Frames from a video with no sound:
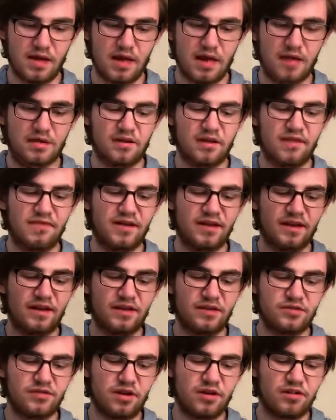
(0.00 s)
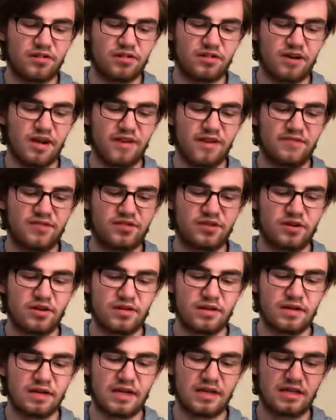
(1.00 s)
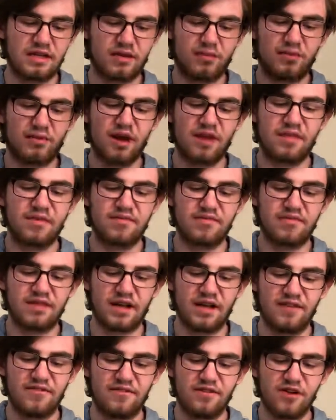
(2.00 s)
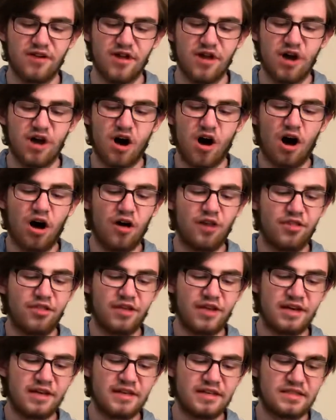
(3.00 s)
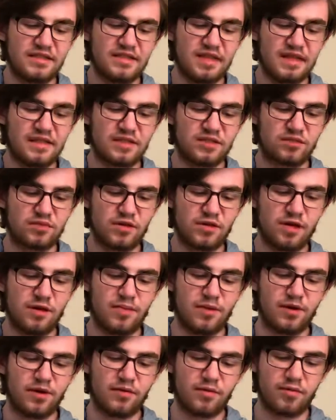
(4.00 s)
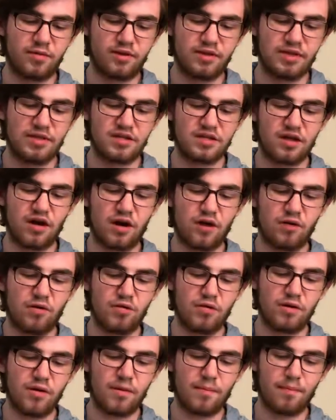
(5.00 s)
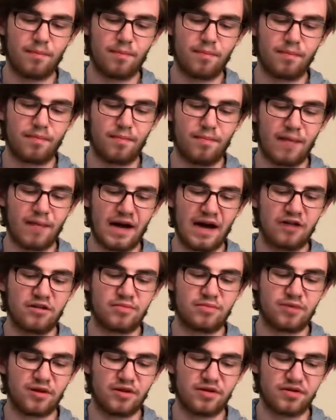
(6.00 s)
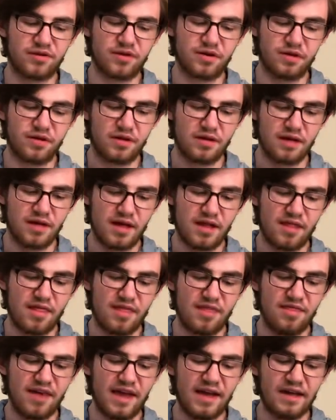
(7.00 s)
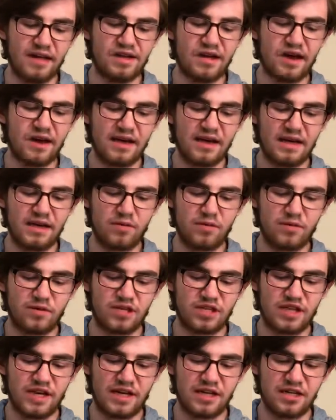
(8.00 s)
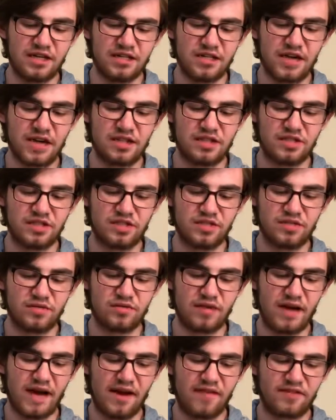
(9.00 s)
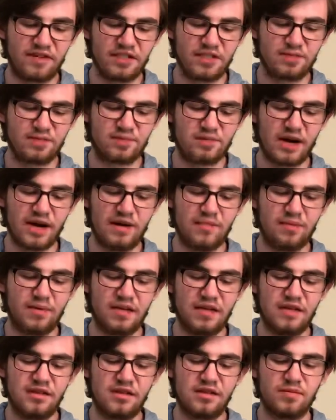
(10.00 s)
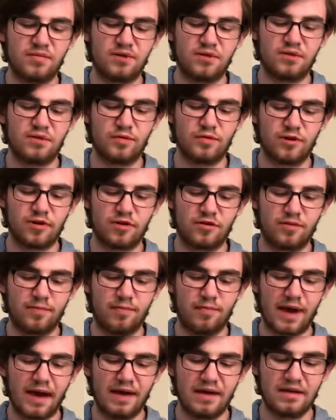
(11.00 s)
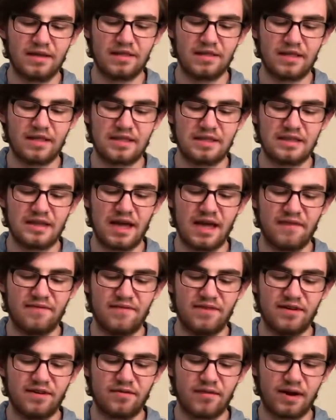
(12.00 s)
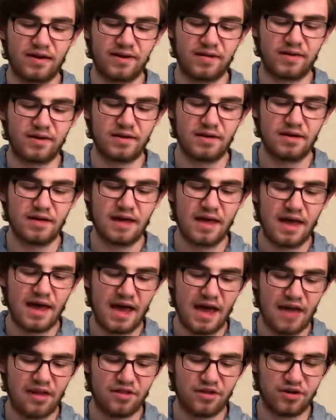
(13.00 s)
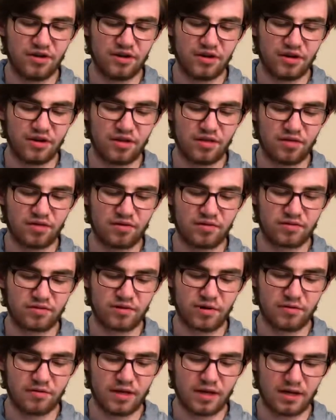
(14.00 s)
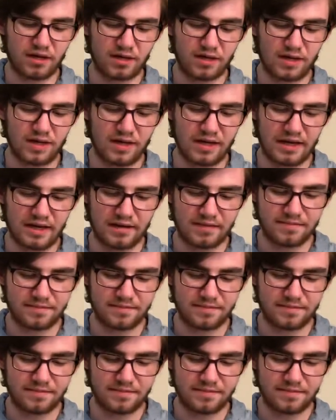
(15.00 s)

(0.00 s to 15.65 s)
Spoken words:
The love that heals all strife, circling like the breath of life, all things in that sweet abode with its own mild brotherhood. They, not it, would change, and soon every sprite beneath the moon would repent its envy reign, and the earth grow young again.